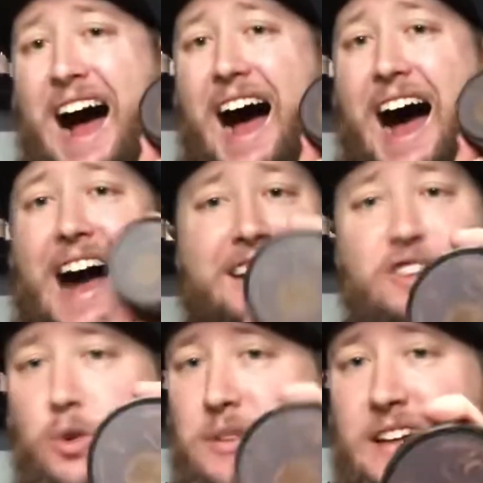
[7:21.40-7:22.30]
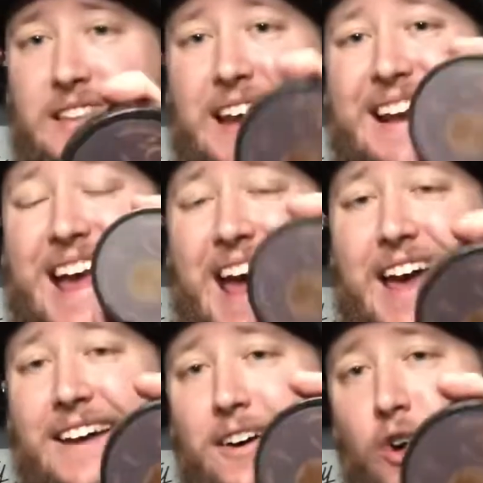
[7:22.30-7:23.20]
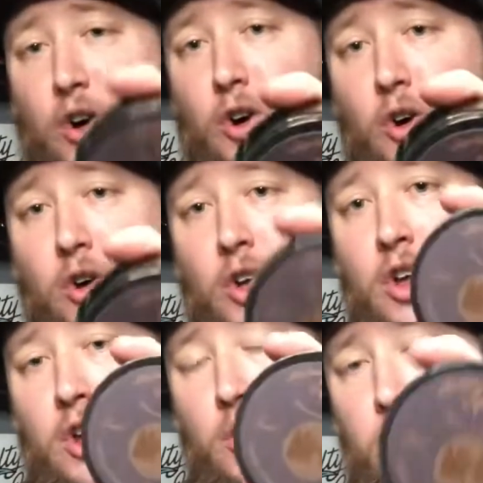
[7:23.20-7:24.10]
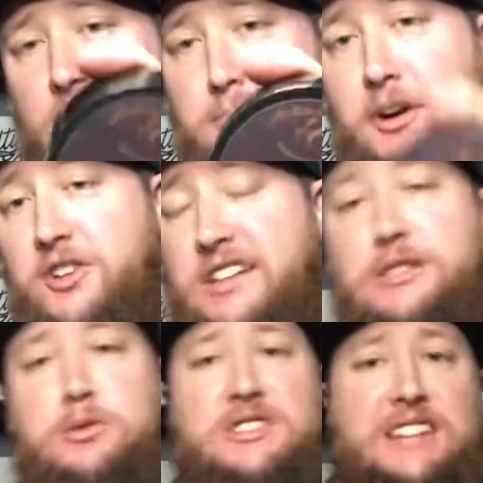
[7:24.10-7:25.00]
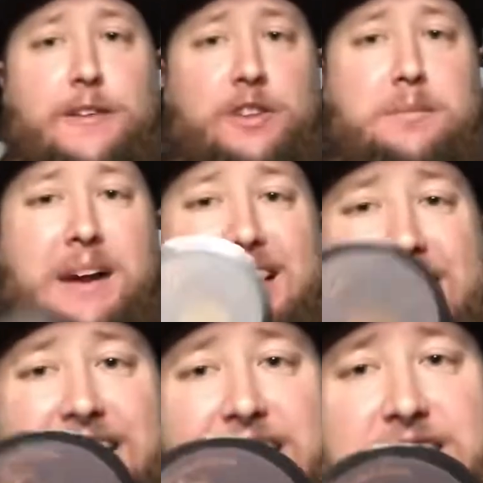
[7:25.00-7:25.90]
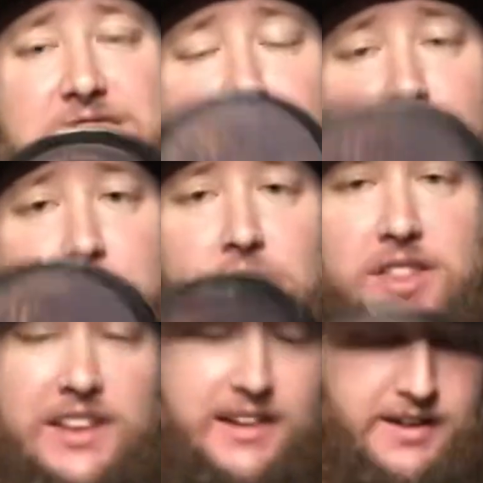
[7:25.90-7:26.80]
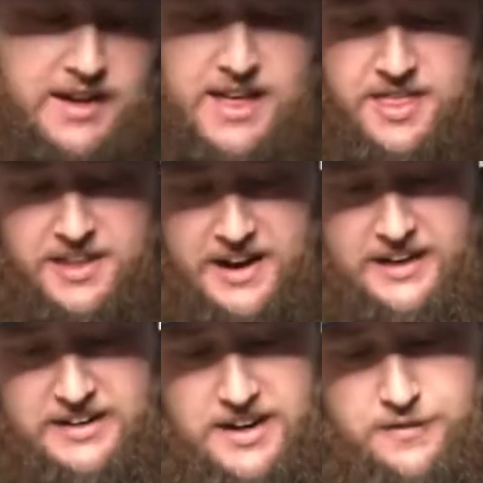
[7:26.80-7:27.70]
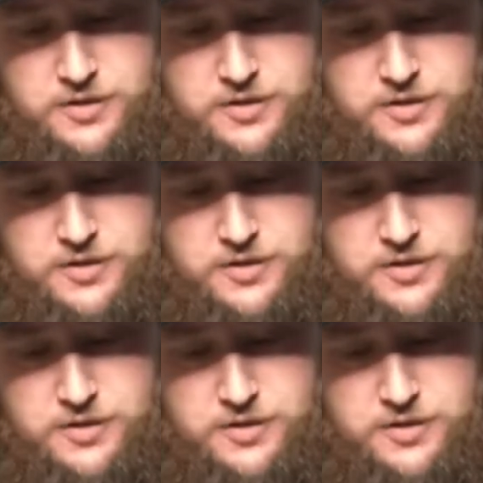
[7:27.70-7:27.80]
I don't get that at all with this butter. This was definitely my least favorite thing that I got from